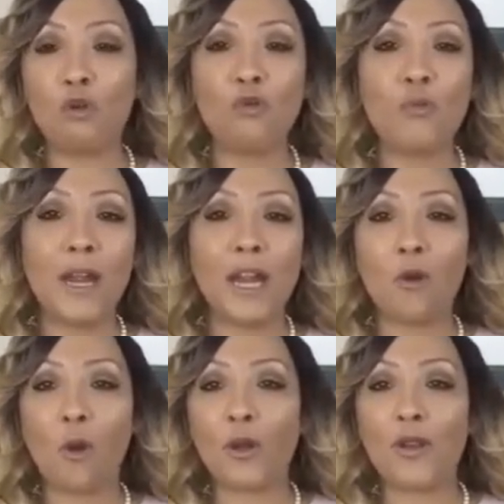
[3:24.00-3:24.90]
So his
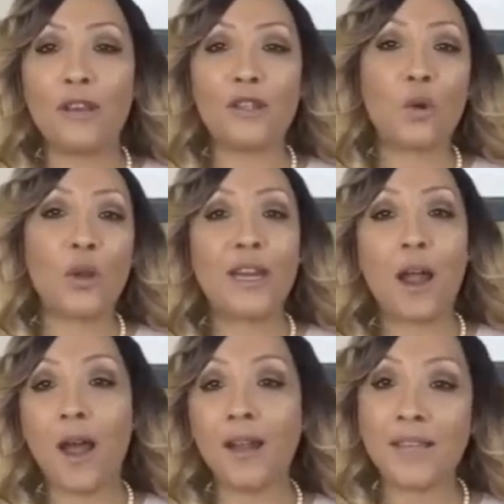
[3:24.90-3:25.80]
way of going
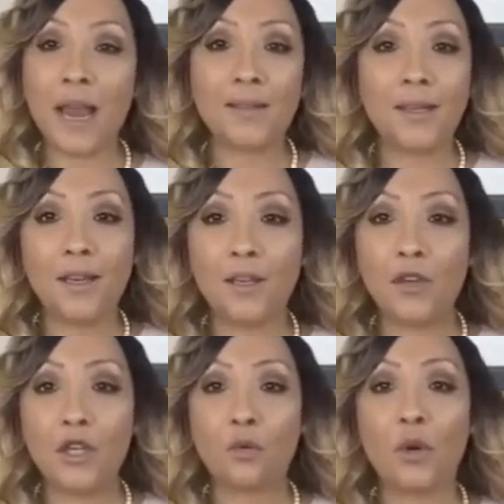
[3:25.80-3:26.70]
about verifying
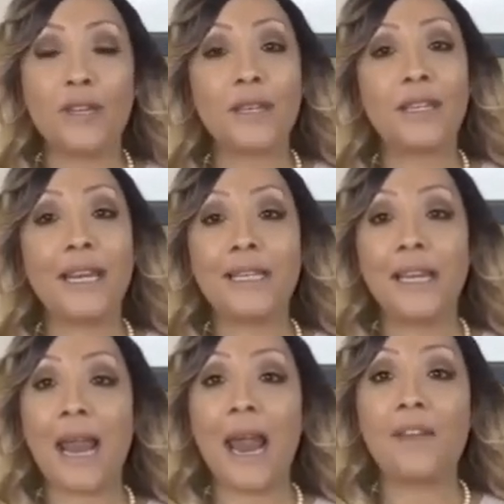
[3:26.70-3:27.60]
that number one,
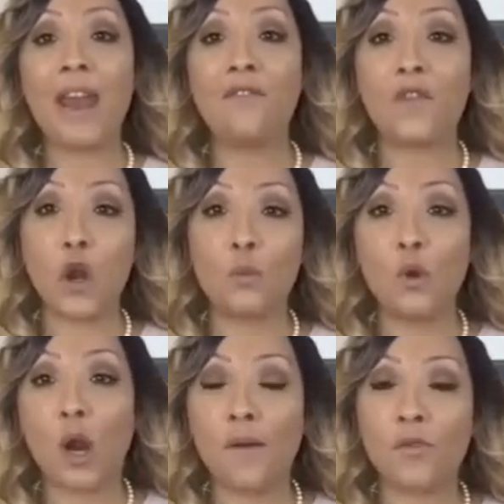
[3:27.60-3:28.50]
that the property
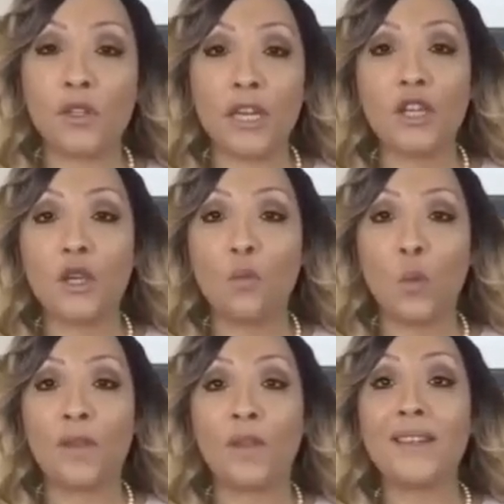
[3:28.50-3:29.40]
actually really
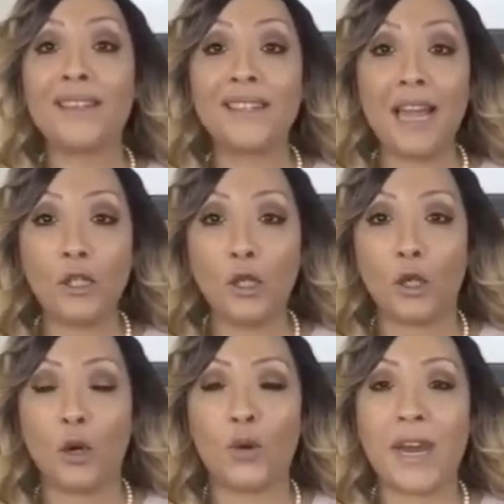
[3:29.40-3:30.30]
existed,
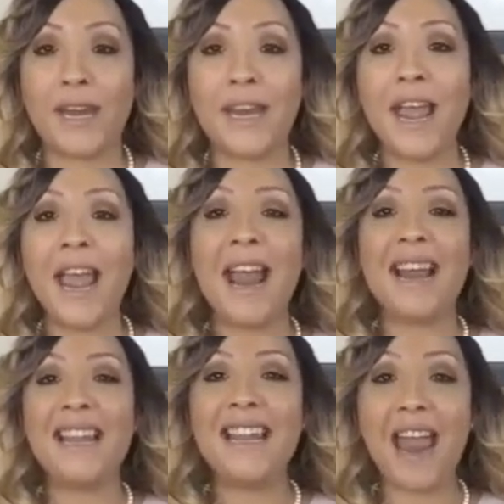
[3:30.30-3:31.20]
because we know
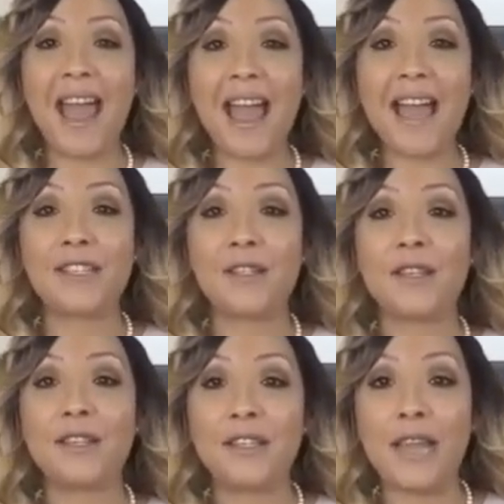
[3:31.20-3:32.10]
that those scams are
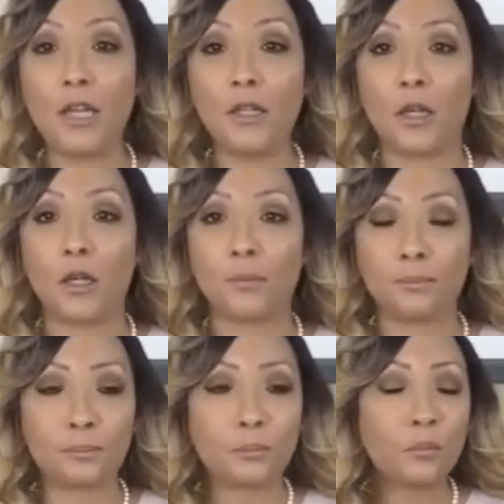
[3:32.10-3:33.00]
out here too, and
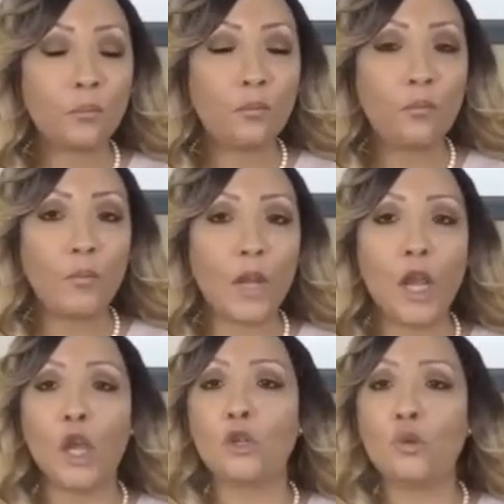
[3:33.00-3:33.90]
he wasn't there to
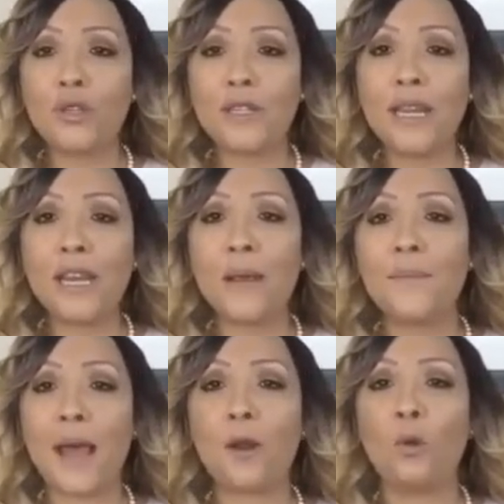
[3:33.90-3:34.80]
say whether it
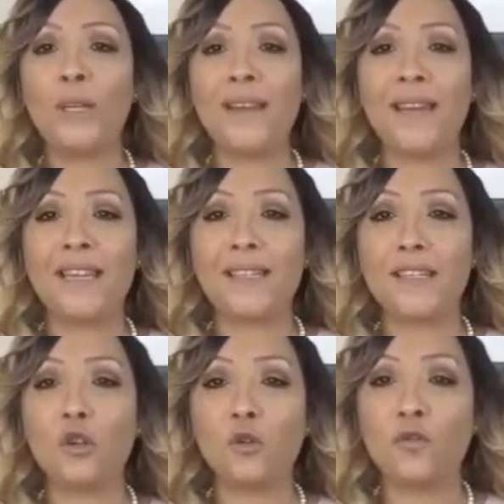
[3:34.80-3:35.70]
existed or not.
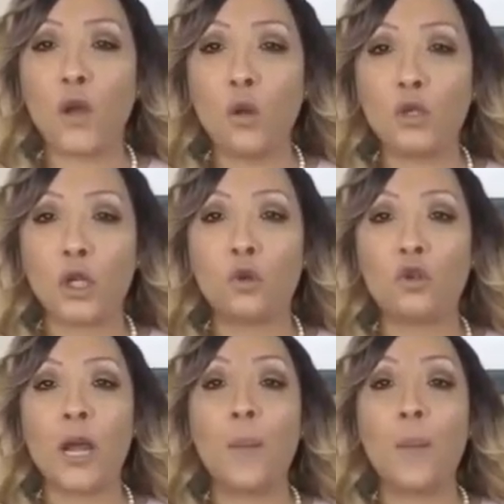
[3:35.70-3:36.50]
Okay.